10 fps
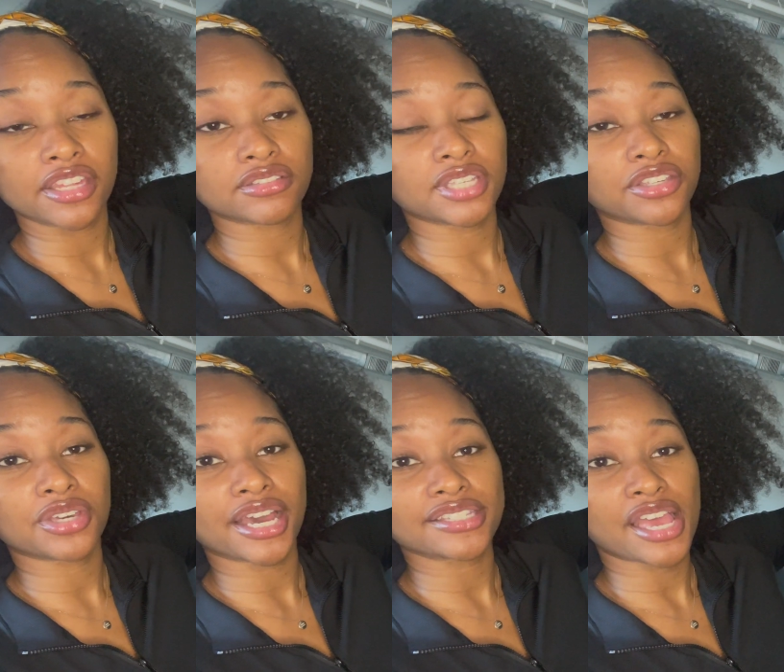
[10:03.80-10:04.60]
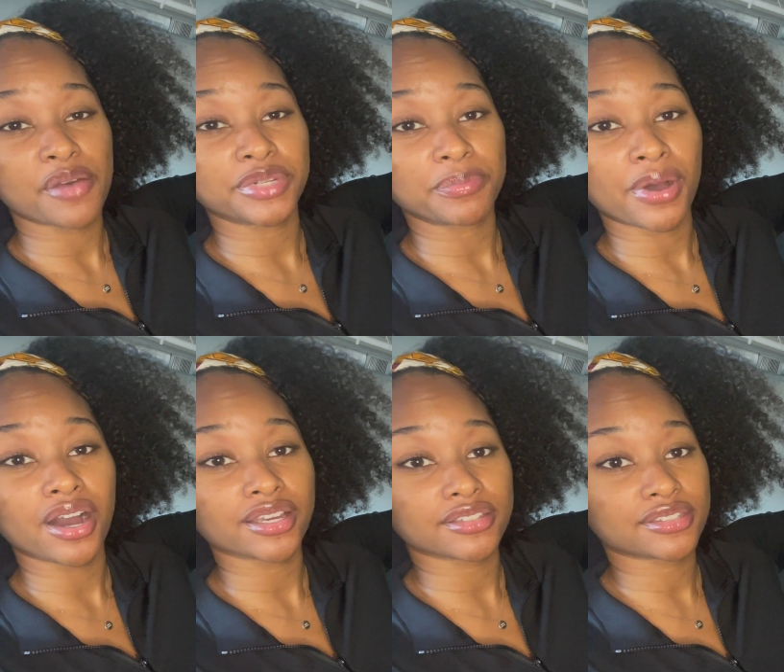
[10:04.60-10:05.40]
tell you guys how many
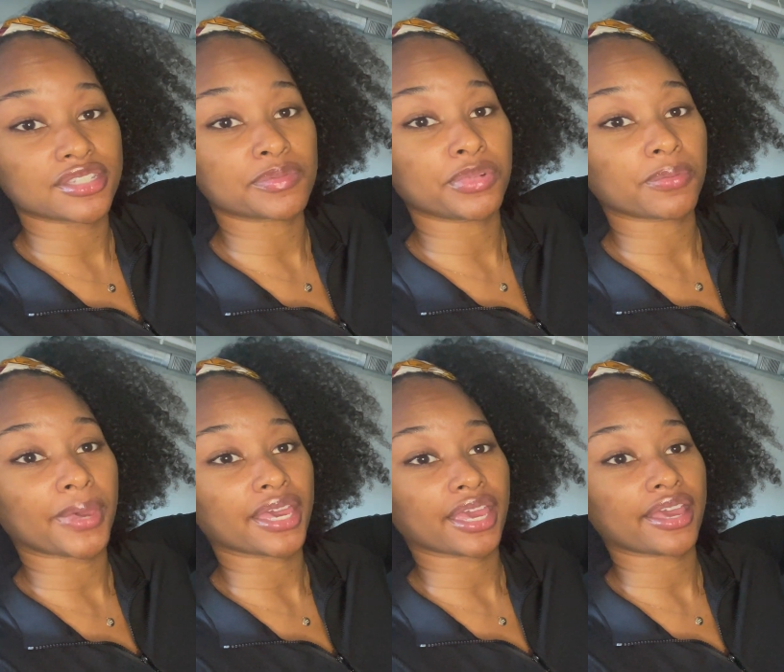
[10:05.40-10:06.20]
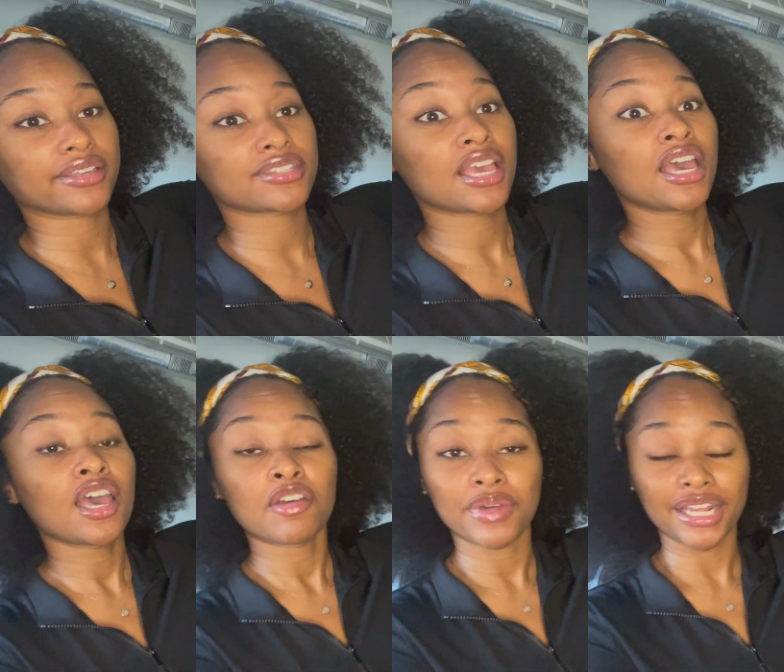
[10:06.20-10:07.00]
pockets this book bag has,
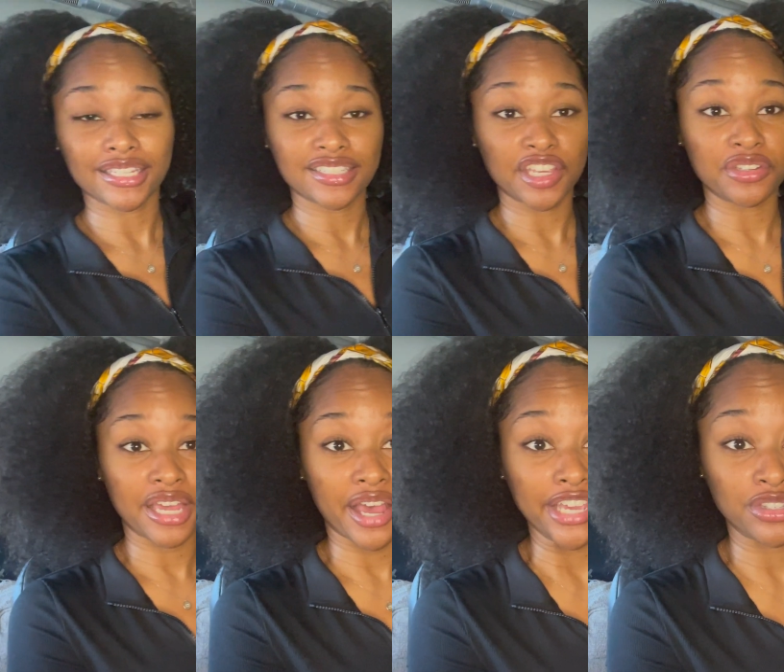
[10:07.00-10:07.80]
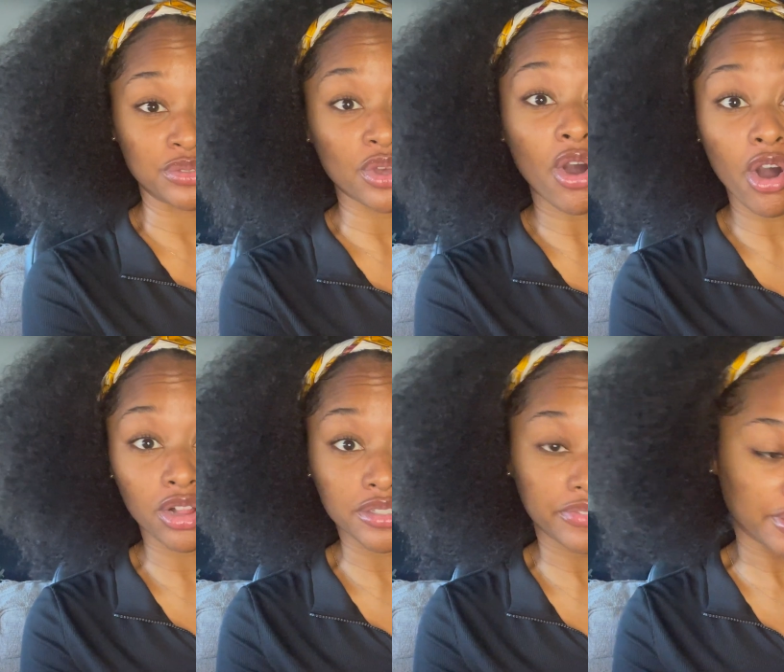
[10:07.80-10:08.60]
but I can tell you now I use
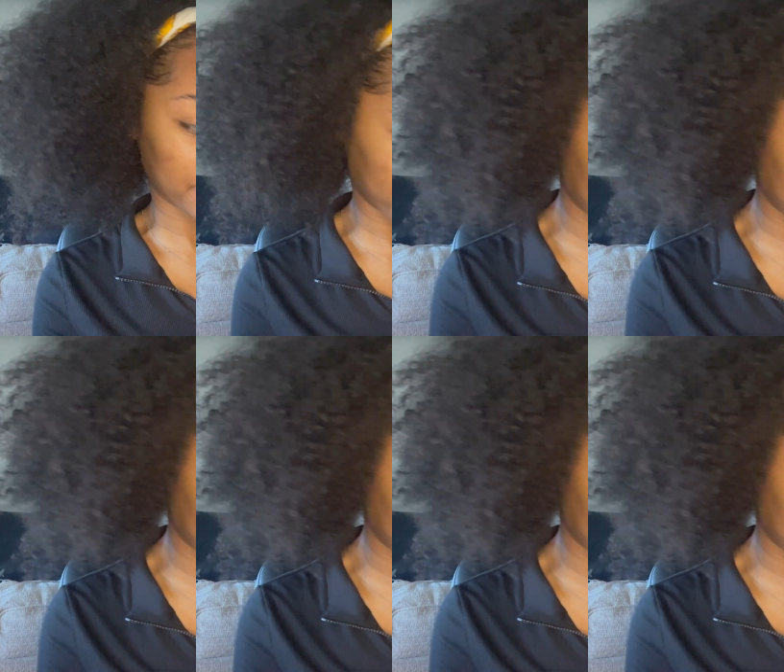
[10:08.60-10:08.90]
all of them.